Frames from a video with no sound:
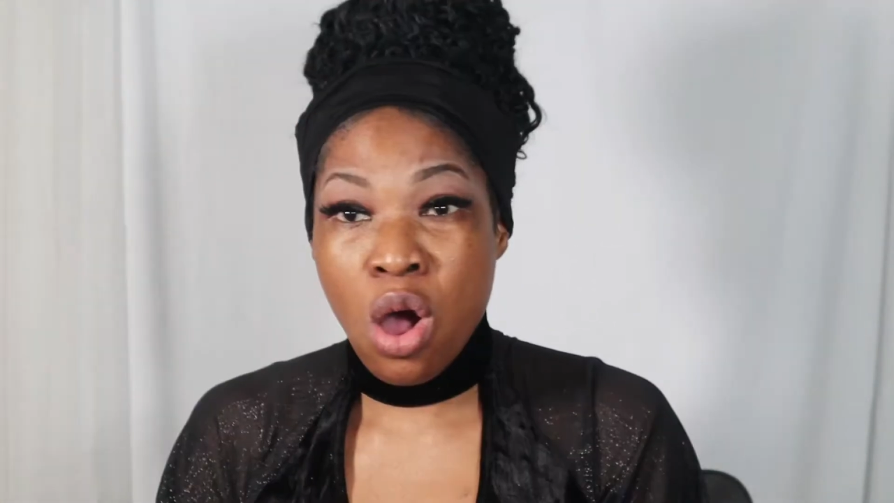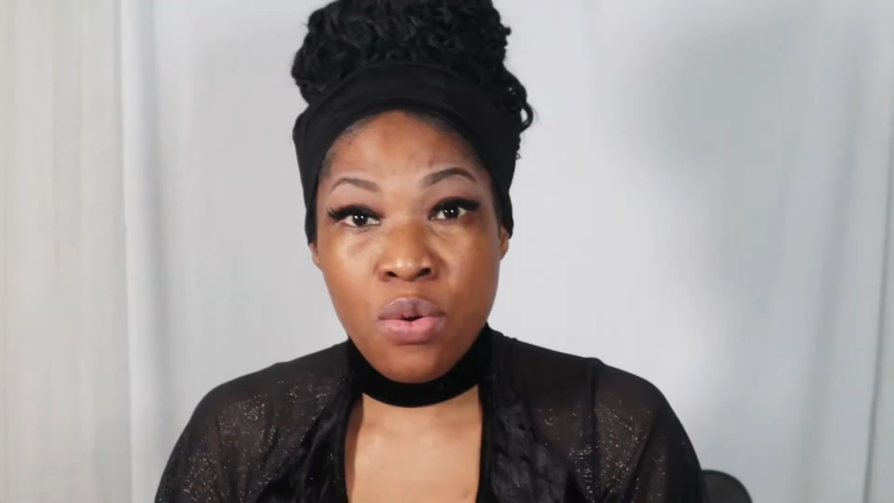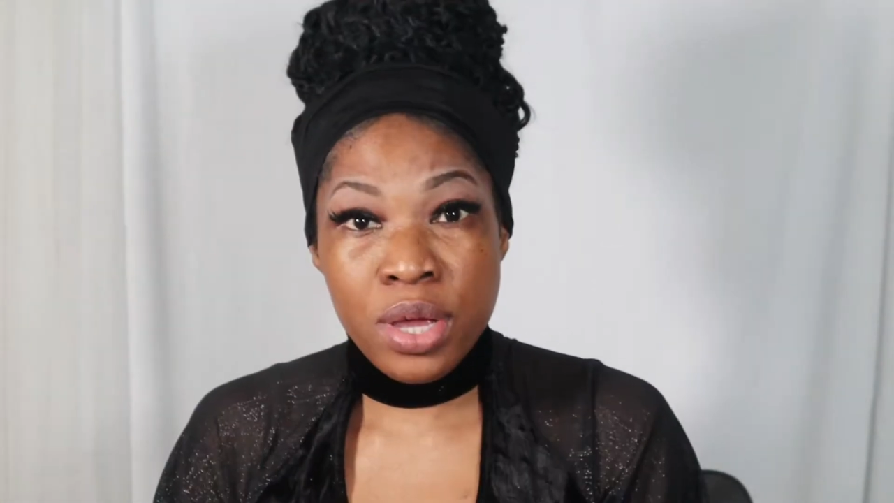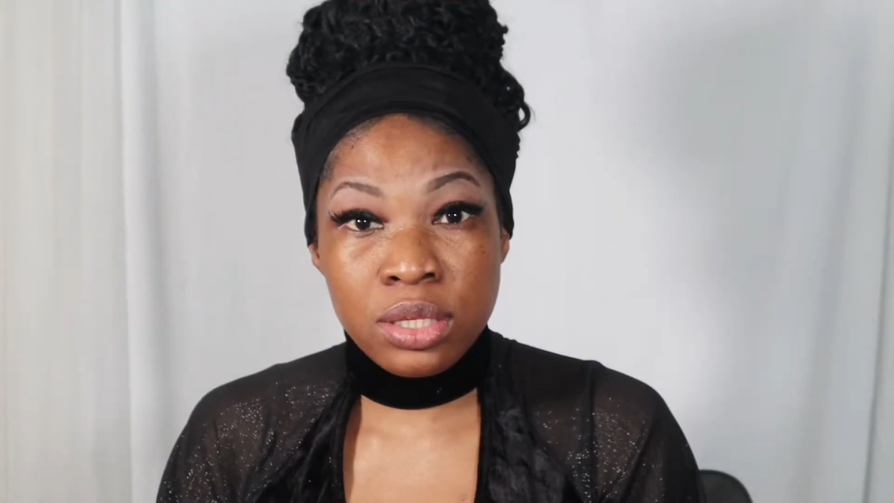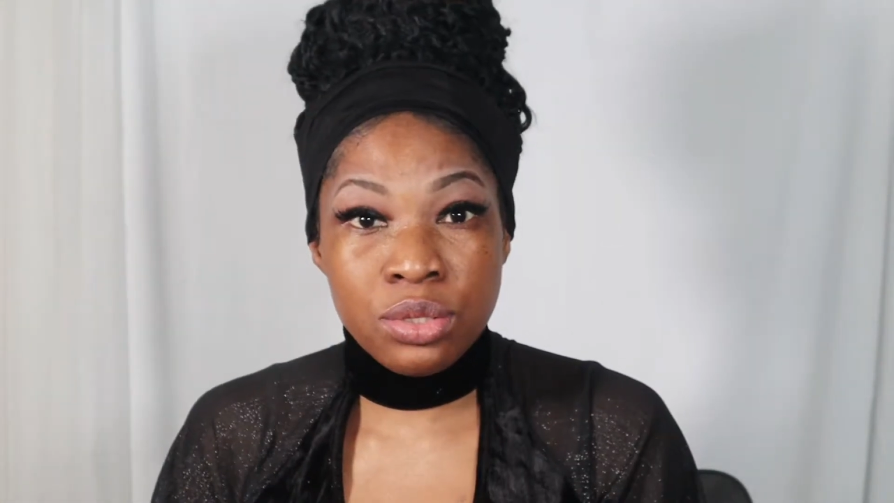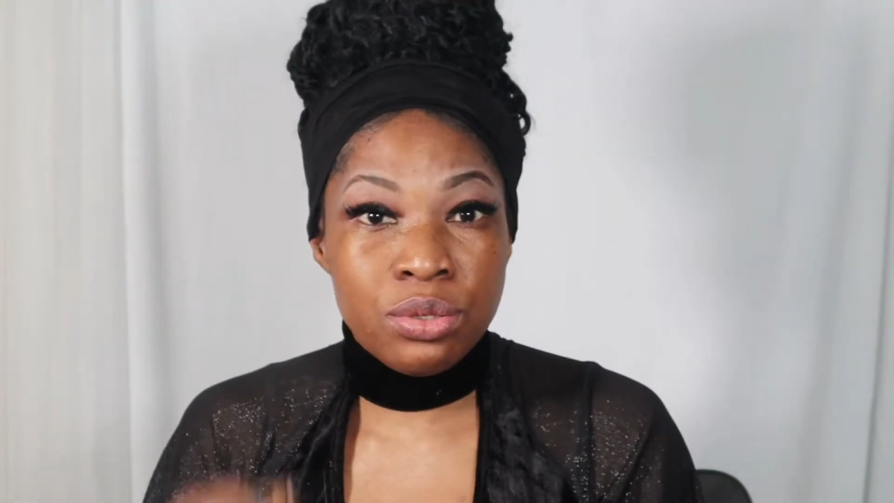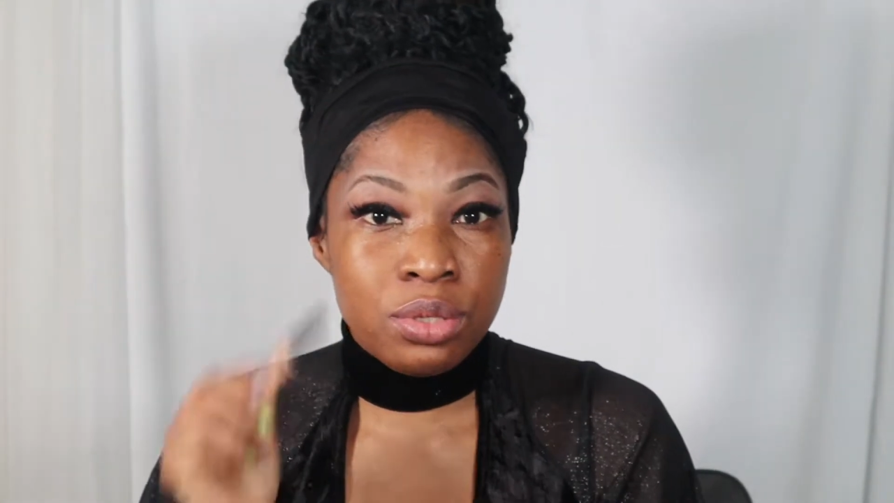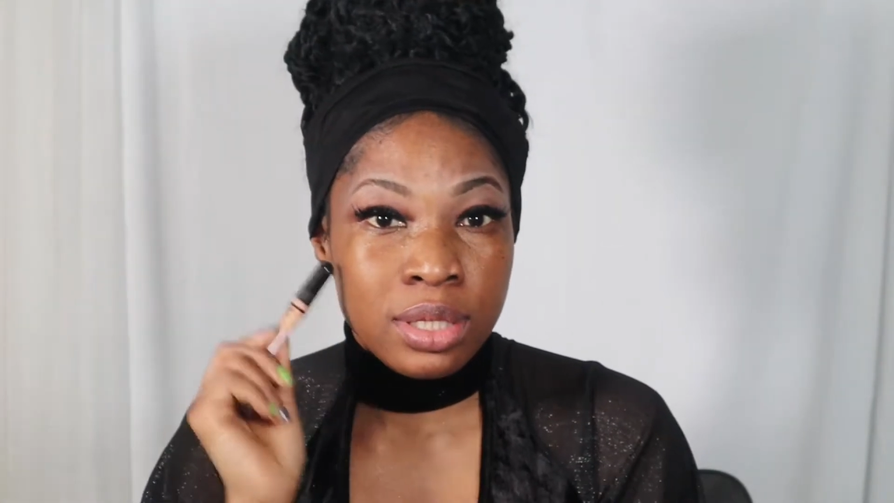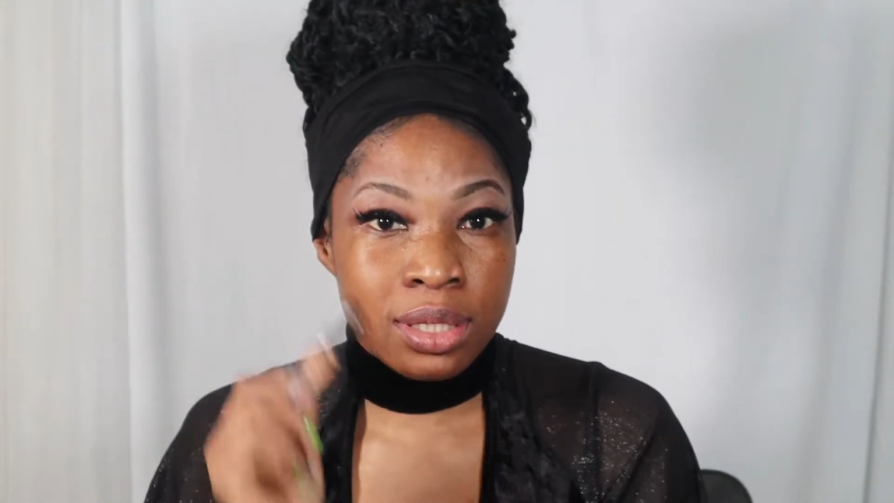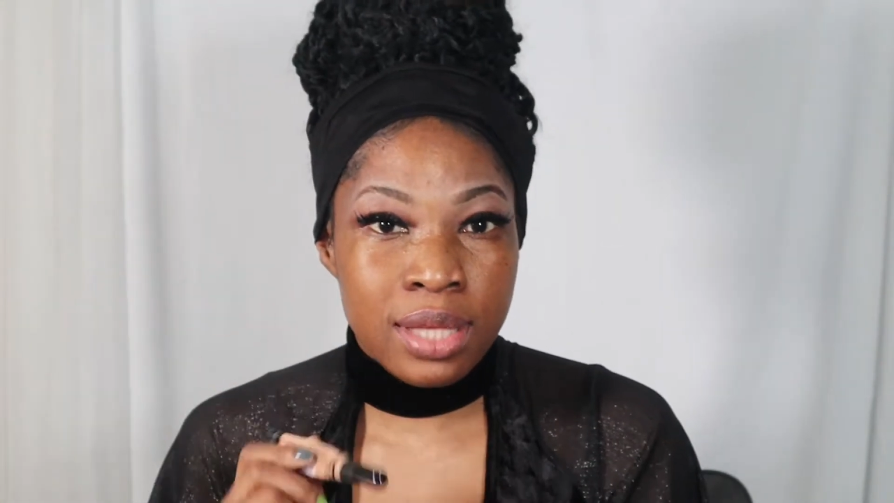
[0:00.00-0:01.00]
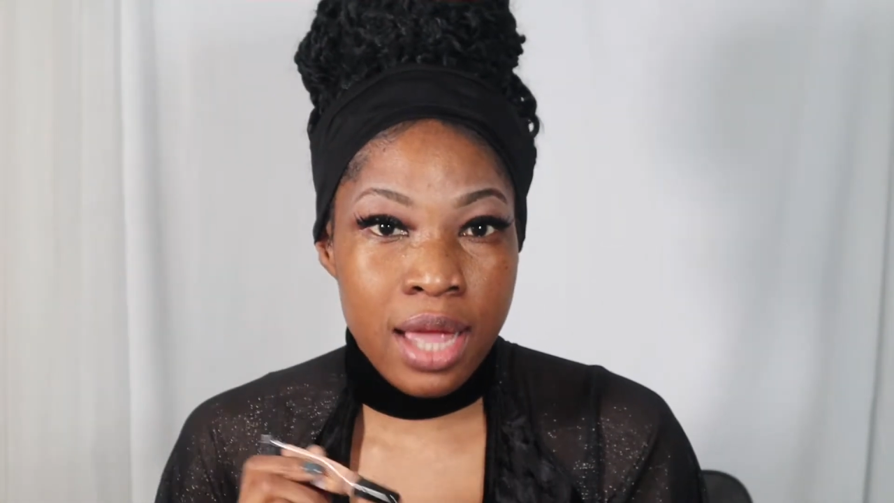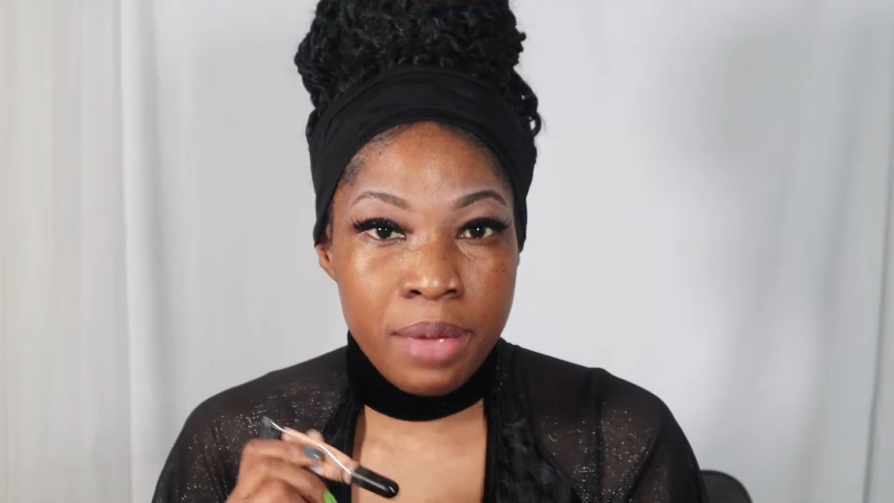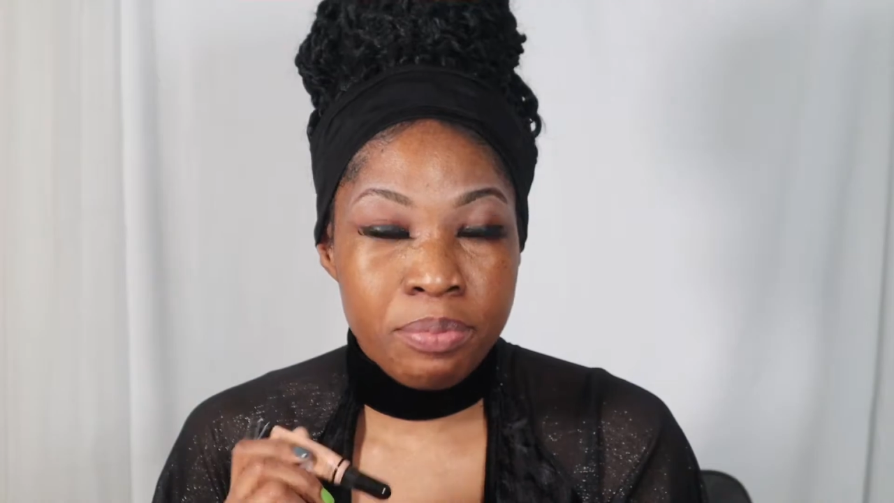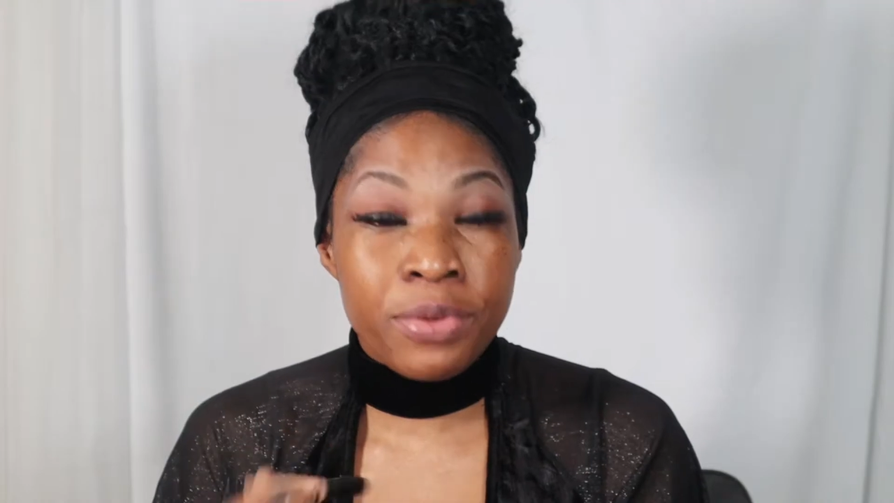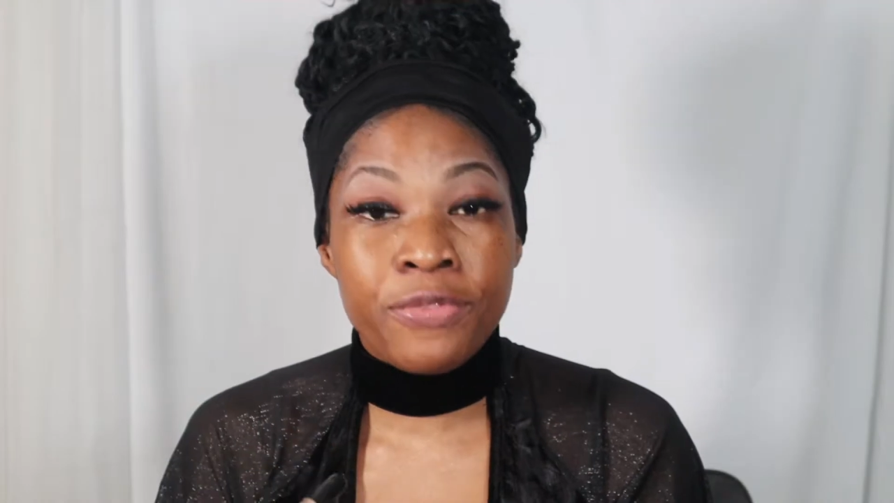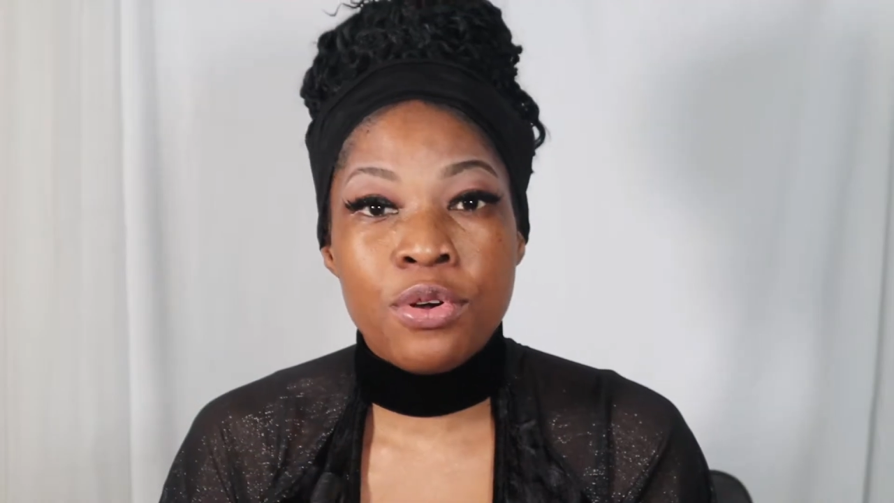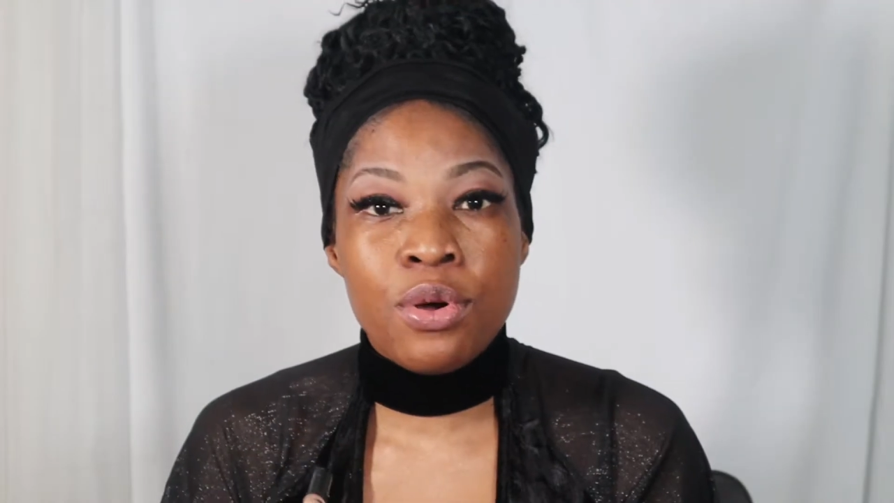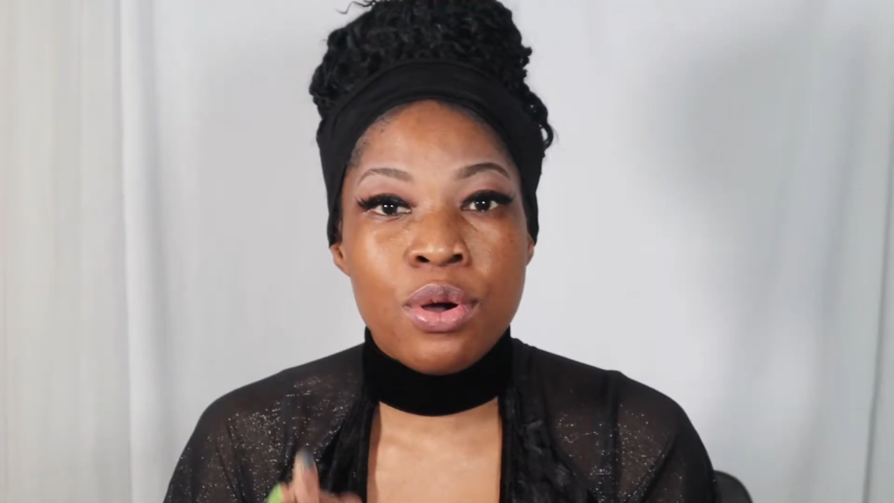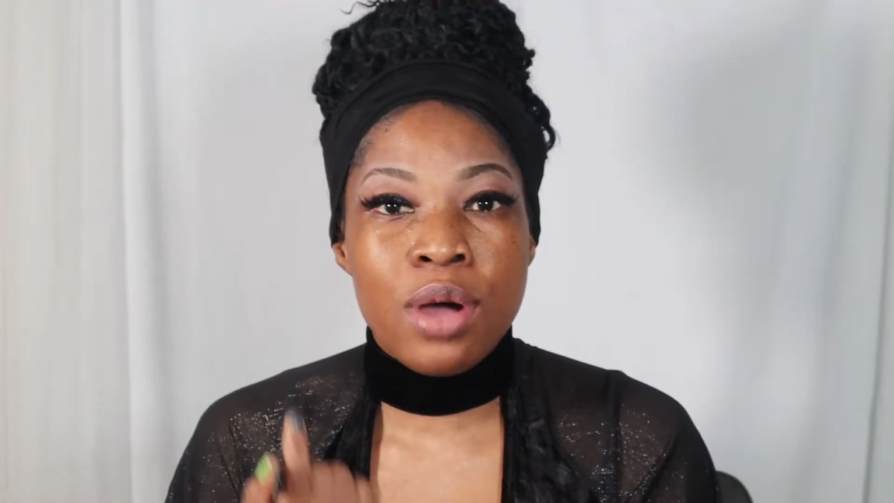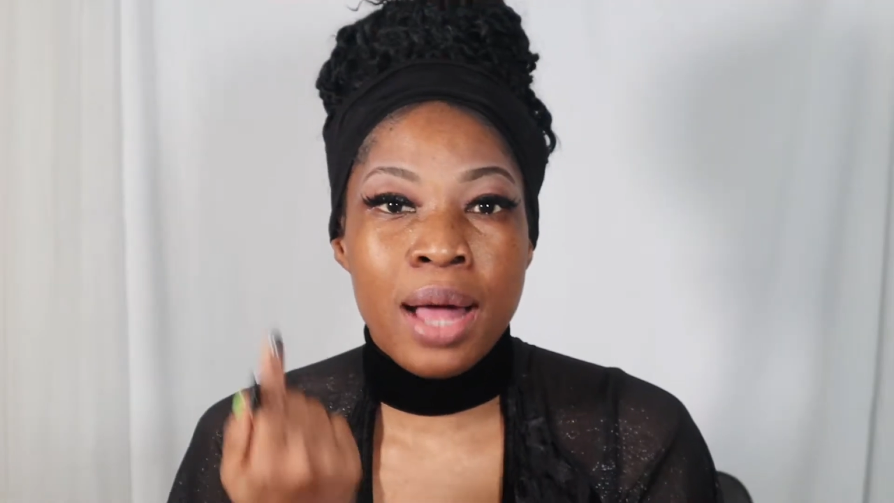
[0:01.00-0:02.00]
always do this step before